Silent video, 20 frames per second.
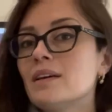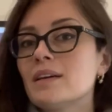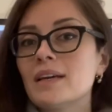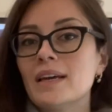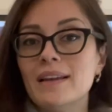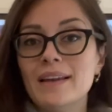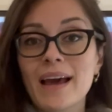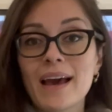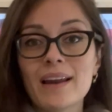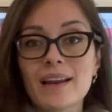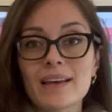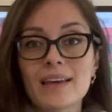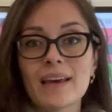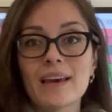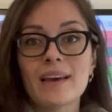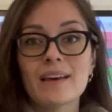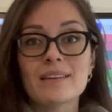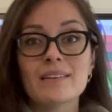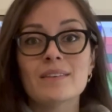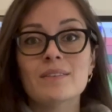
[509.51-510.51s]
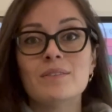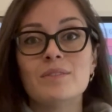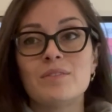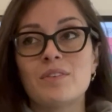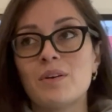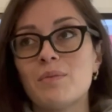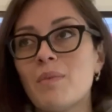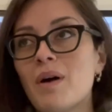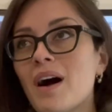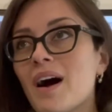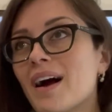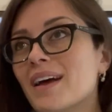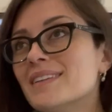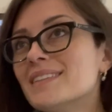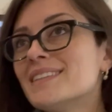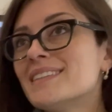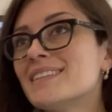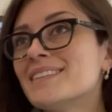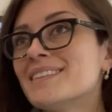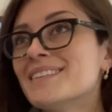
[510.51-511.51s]
Connecticut,
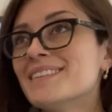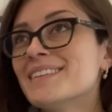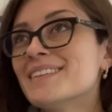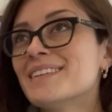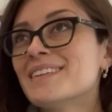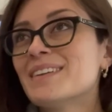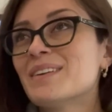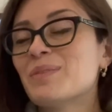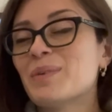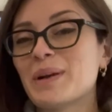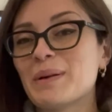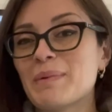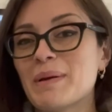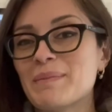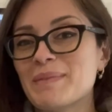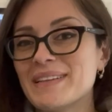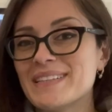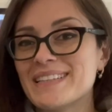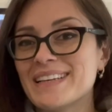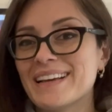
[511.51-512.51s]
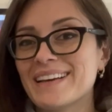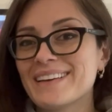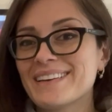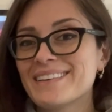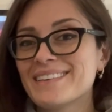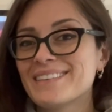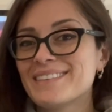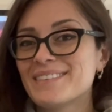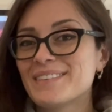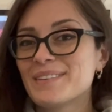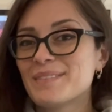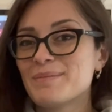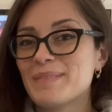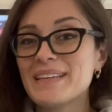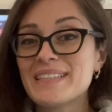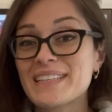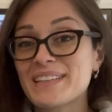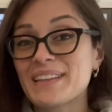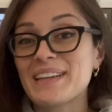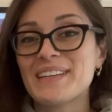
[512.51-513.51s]
Vermont. What am I missing?
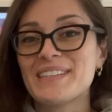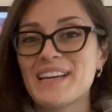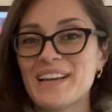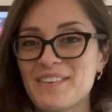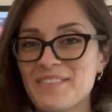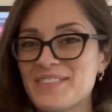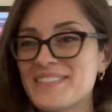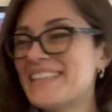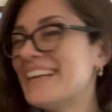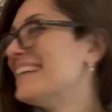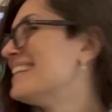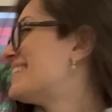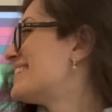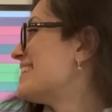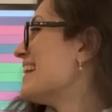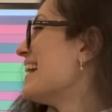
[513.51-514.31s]
Basically, a ton of states